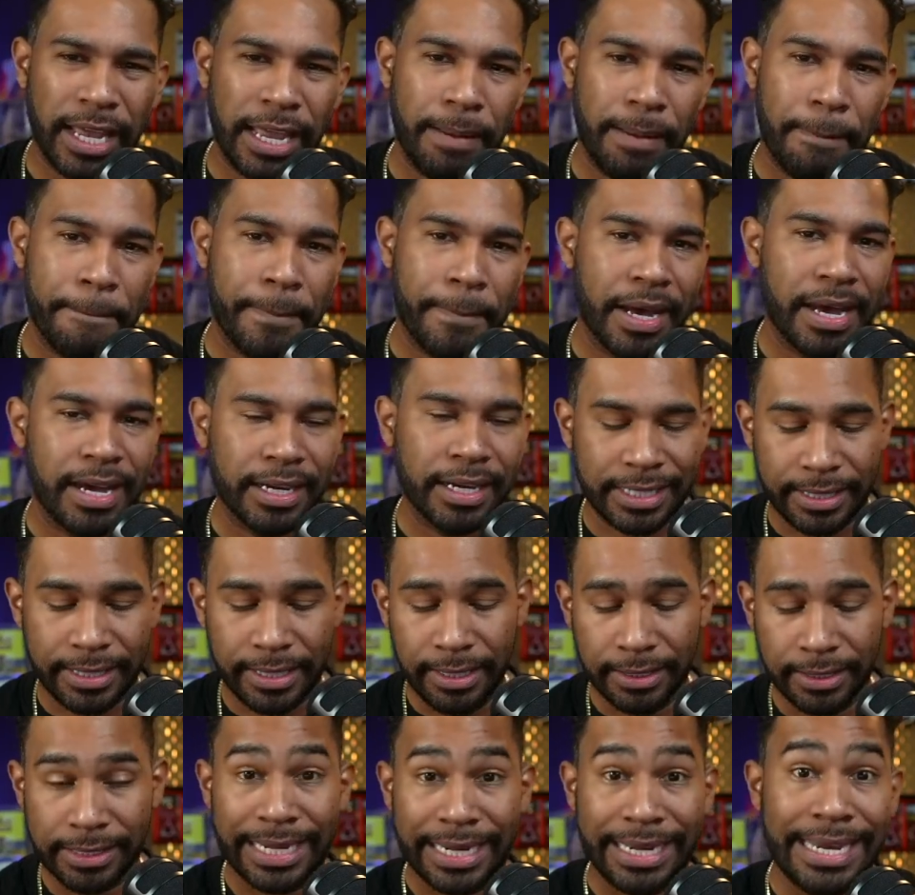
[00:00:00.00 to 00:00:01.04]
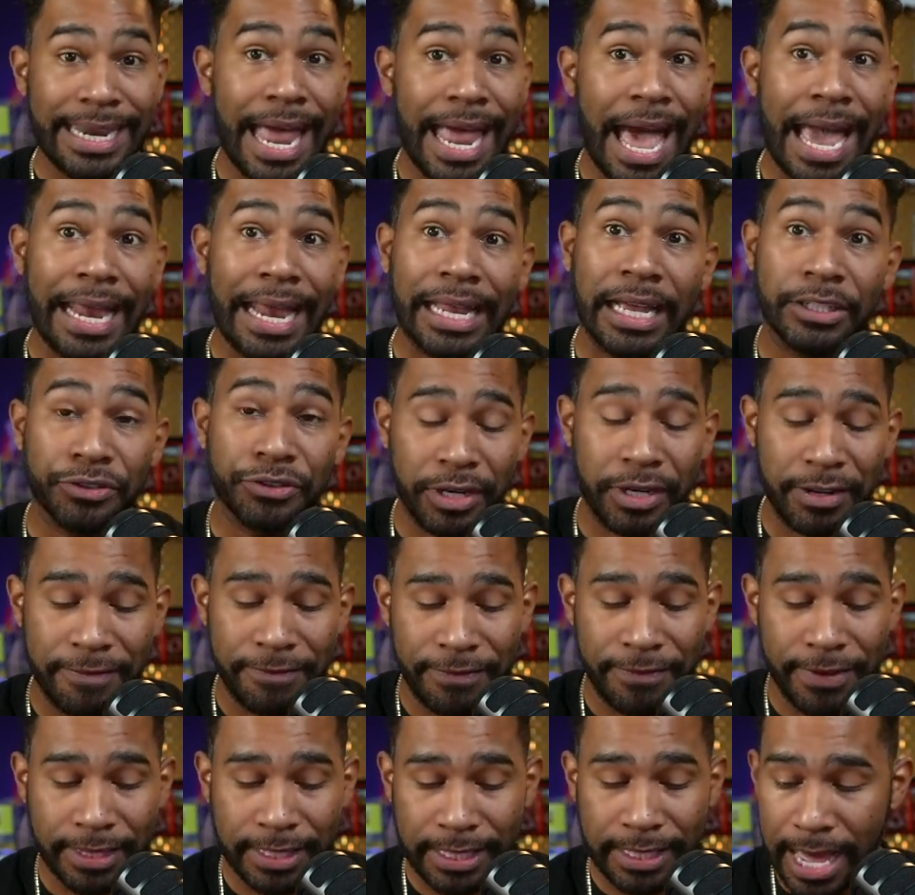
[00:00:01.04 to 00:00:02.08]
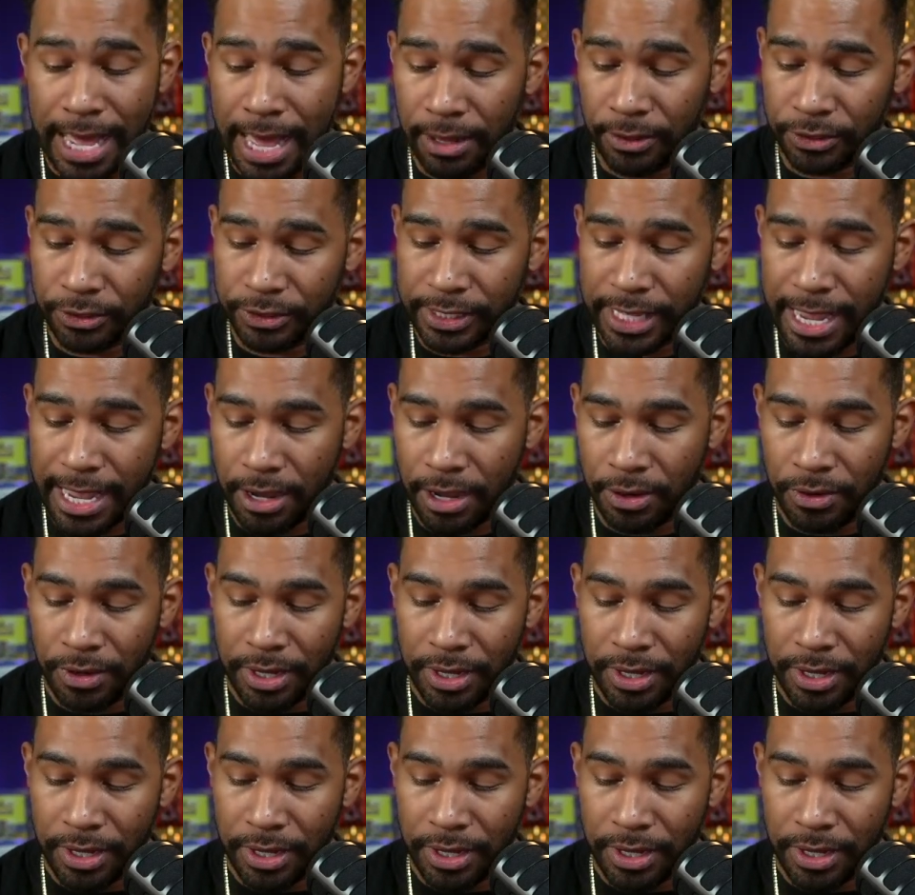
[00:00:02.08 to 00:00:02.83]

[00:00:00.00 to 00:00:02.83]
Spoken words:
bucks. I think it's like $950 now.